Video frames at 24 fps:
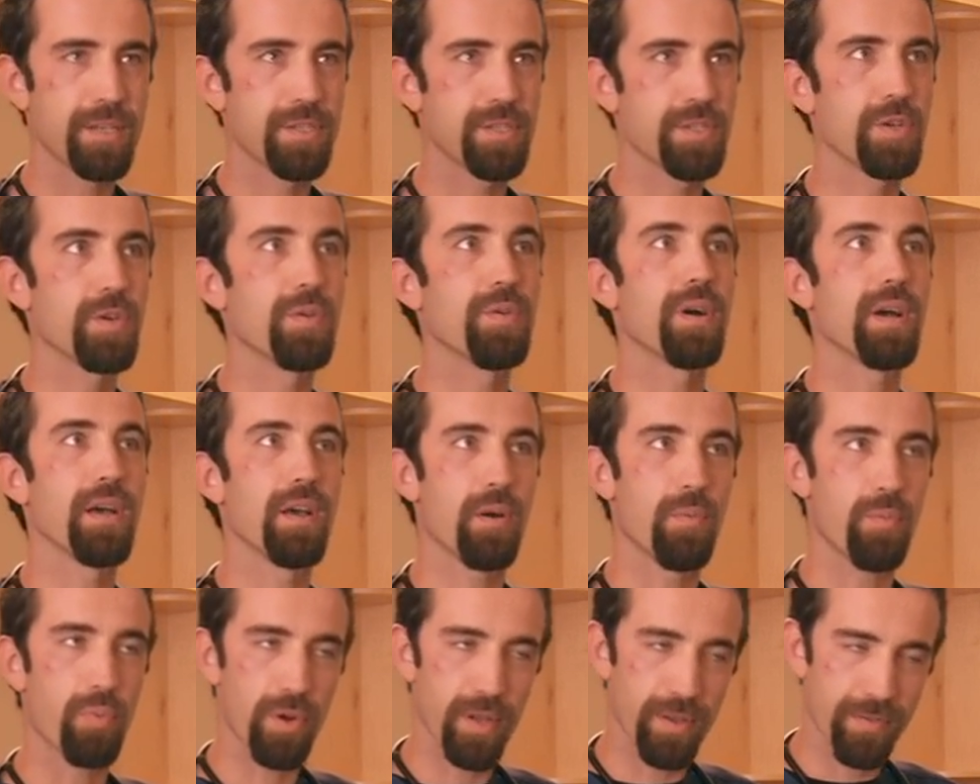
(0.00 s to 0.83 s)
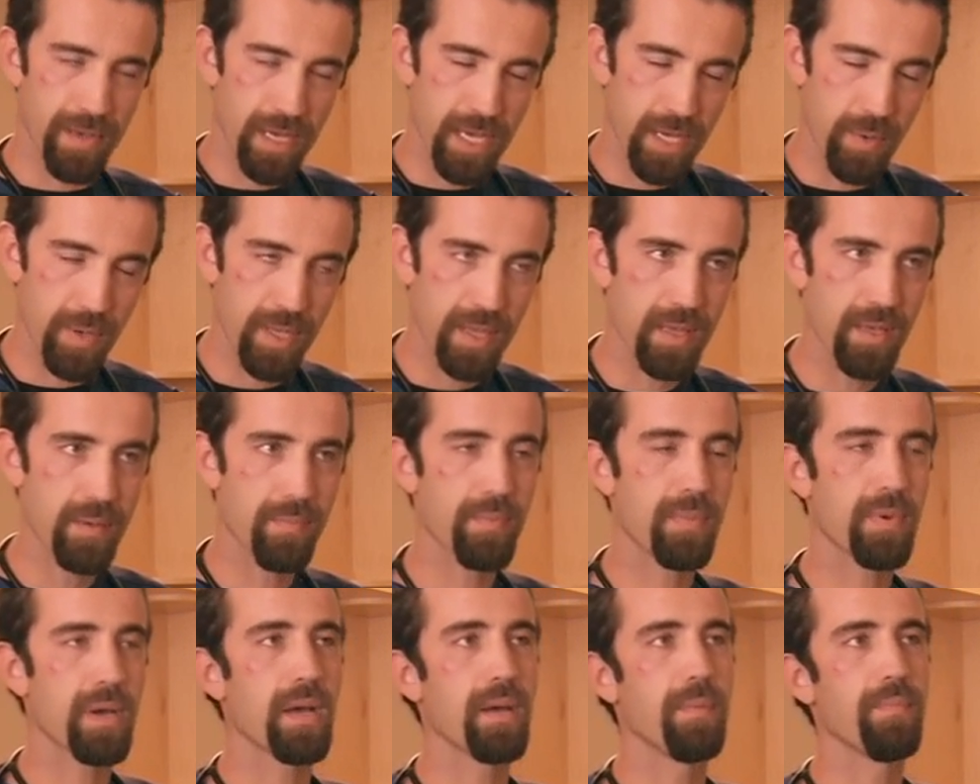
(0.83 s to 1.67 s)
So I help pre-evaluate
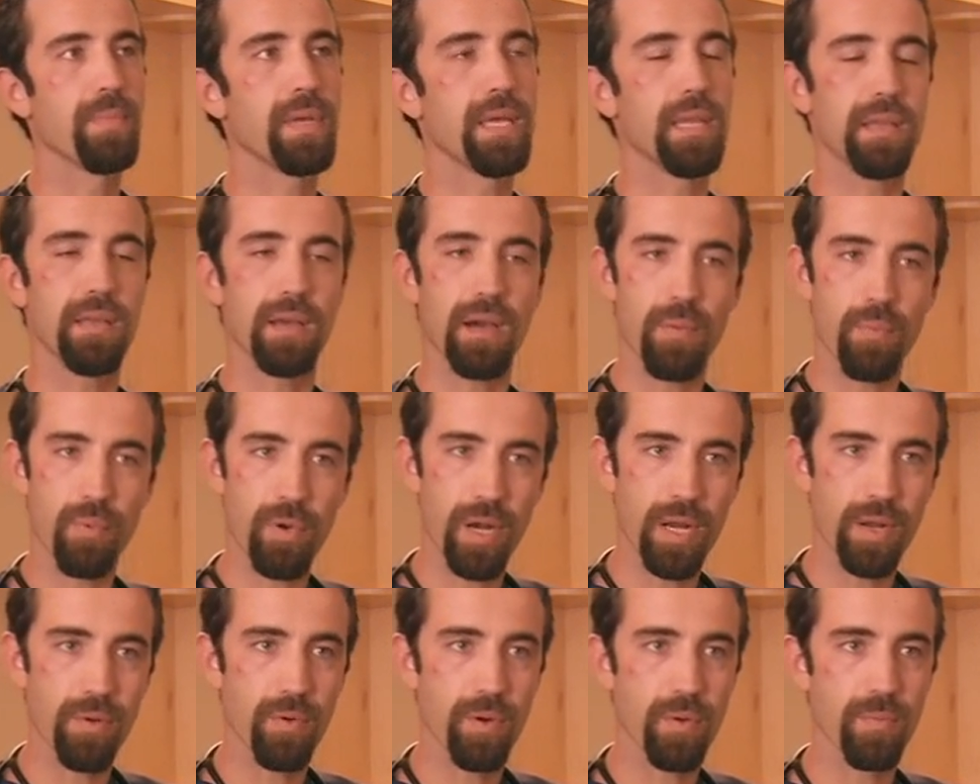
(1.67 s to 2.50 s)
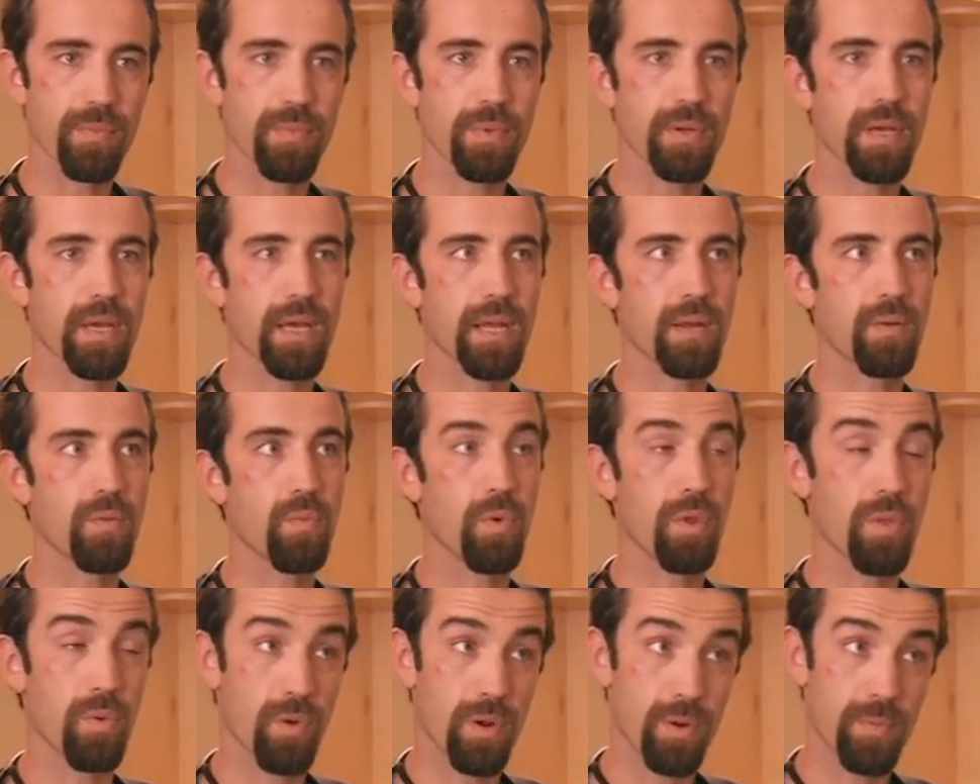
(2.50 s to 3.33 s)
them. I'm in the operating room and
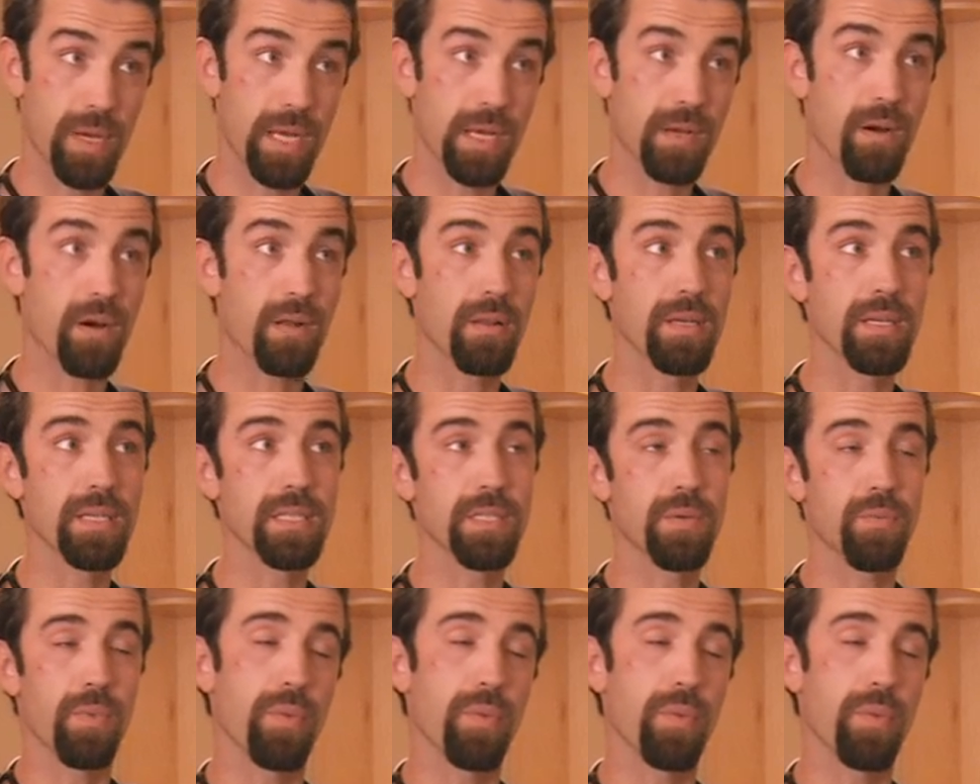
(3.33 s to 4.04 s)
with one of my colleagues,